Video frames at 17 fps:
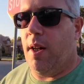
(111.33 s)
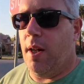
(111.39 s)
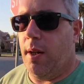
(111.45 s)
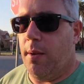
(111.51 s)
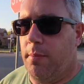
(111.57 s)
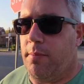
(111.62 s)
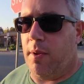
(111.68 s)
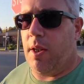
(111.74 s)

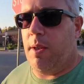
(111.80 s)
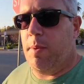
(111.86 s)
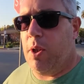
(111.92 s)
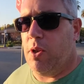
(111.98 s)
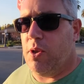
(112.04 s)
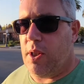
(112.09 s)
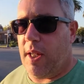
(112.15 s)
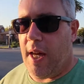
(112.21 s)
Um, I'm
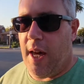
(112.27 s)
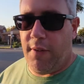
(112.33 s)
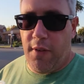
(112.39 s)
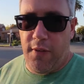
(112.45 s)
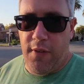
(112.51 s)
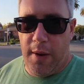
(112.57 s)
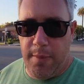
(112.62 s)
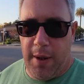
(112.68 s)
going to be using
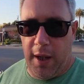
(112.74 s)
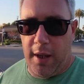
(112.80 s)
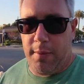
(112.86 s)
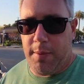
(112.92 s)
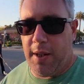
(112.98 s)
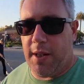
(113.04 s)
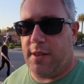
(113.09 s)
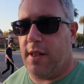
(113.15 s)

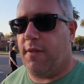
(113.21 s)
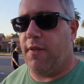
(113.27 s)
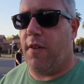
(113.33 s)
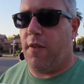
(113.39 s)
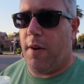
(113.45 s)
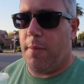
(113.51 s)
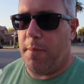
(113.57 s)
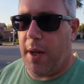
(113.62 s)
FFmpeg because
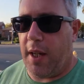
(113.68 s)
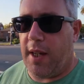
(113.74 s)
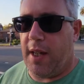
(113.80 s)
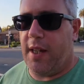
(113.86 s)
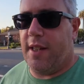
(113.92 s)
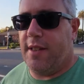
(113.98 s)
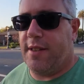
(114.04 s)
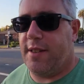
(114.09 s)

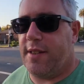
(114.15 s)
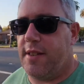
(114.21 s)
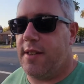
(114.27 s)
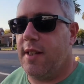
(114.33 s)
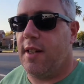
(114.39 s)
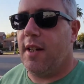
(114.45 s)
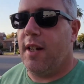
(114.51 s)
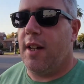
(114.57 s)
FFmpeg is,